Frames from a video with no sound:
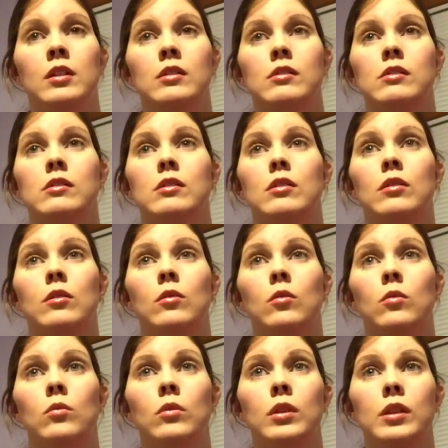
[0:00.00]
So
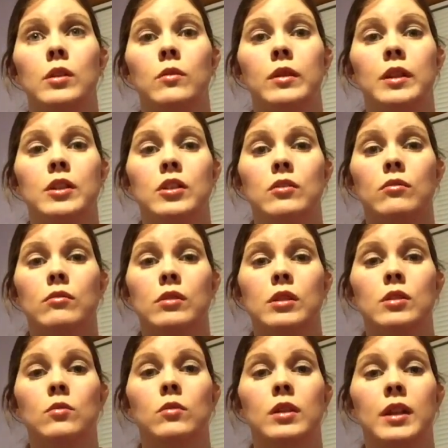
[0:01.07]
what you want to do is
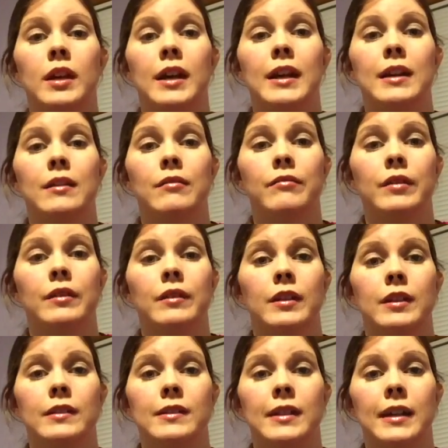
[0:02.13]
you want to have, I think
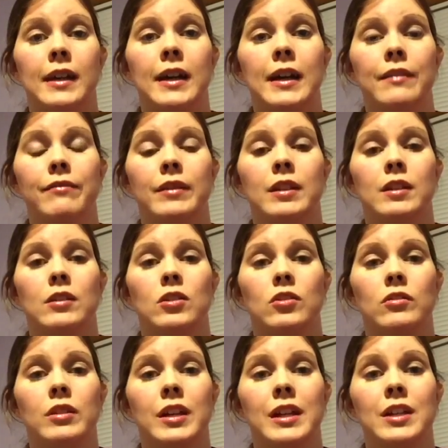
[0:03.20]
it's like 1/2 inch or
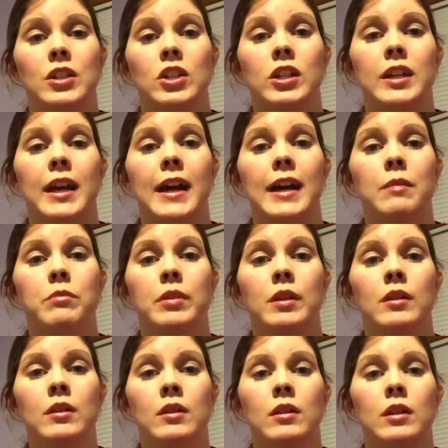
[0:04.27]
1 inch gap
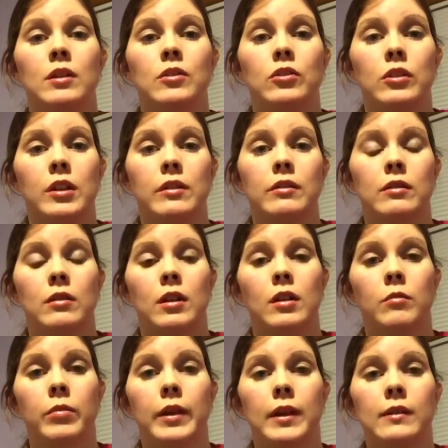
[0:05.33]
underneath your
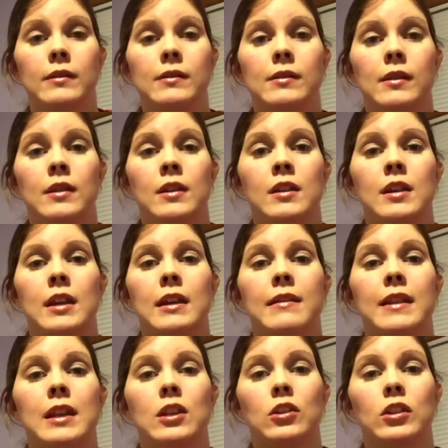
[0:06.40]
armpits, and
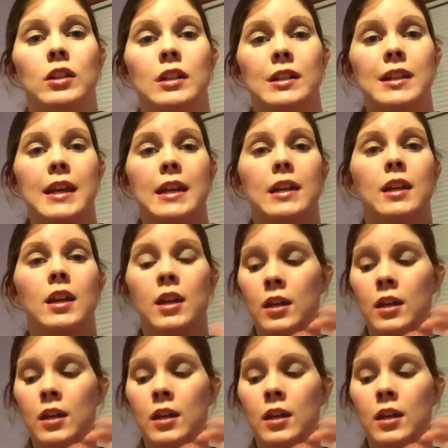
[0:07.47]
then you're going to take